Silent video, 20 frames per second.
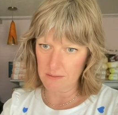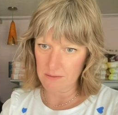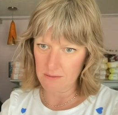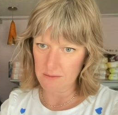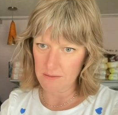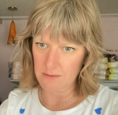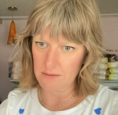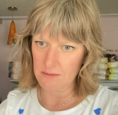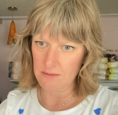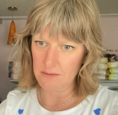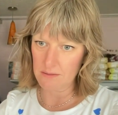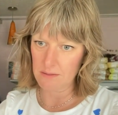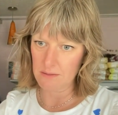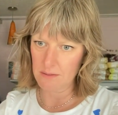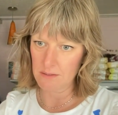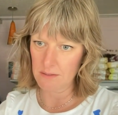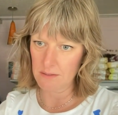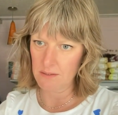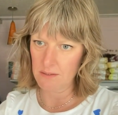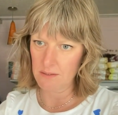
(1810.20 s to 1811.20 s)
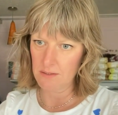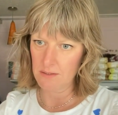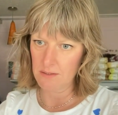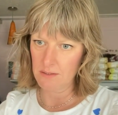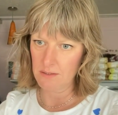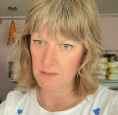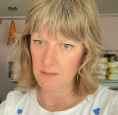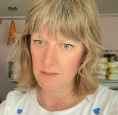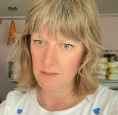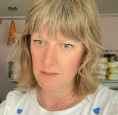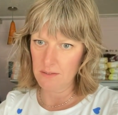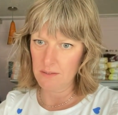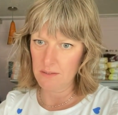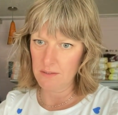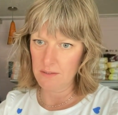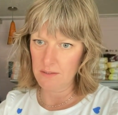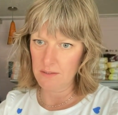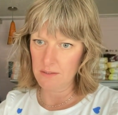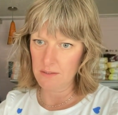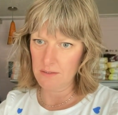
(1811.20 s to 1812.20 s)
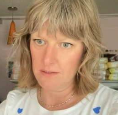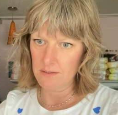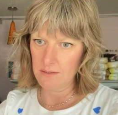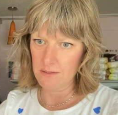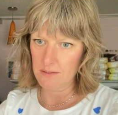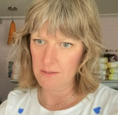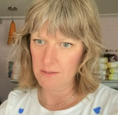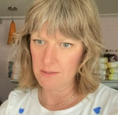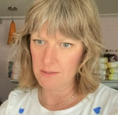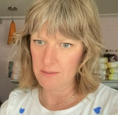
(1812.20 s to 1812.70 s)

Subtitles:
Nothing is said.